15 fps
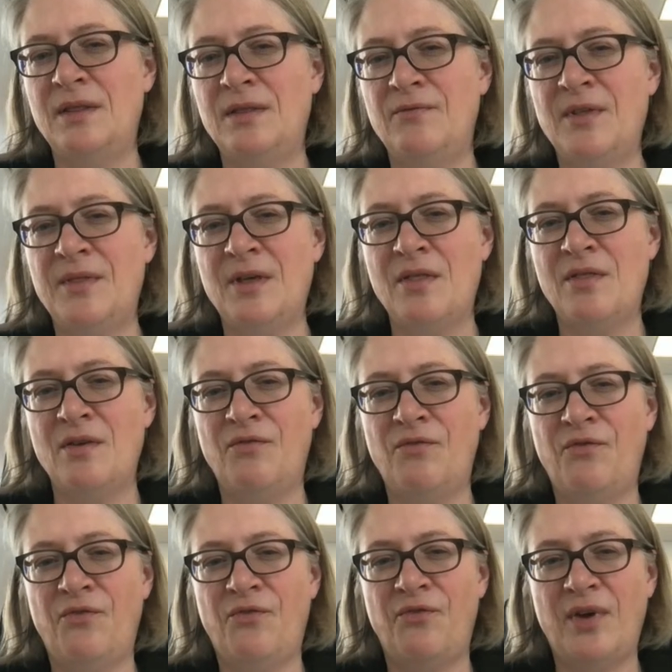within the
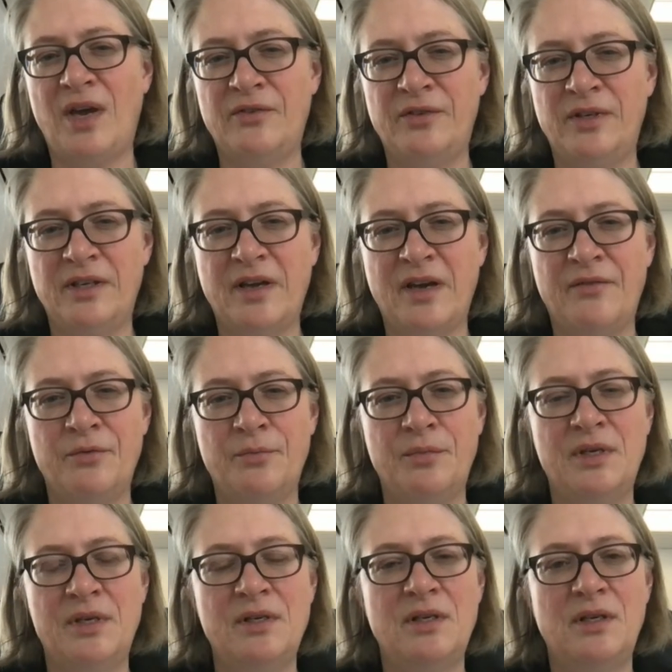federal
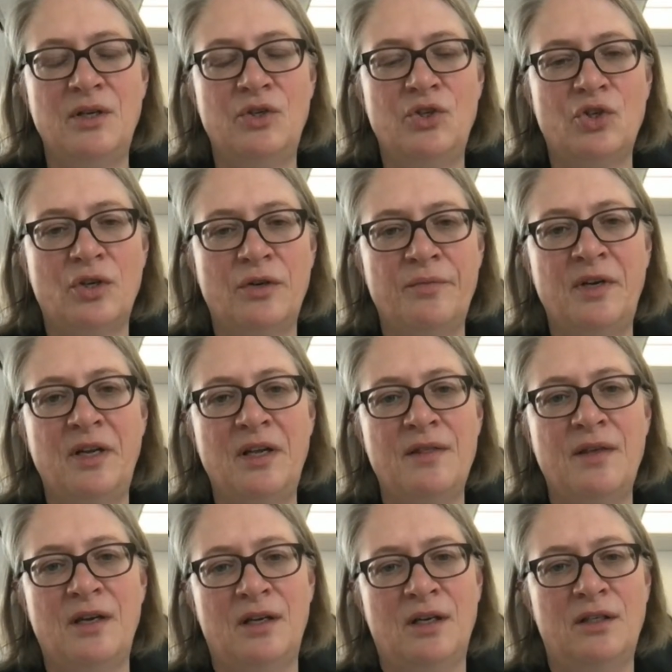government in Germany
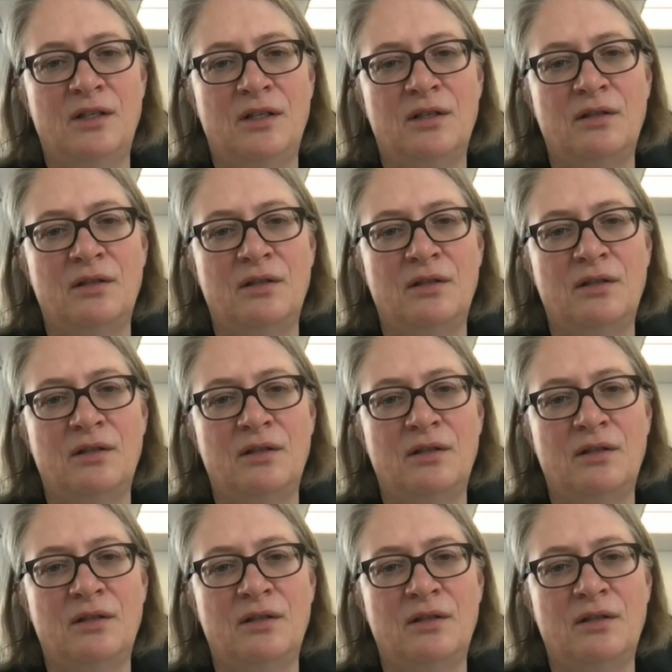that are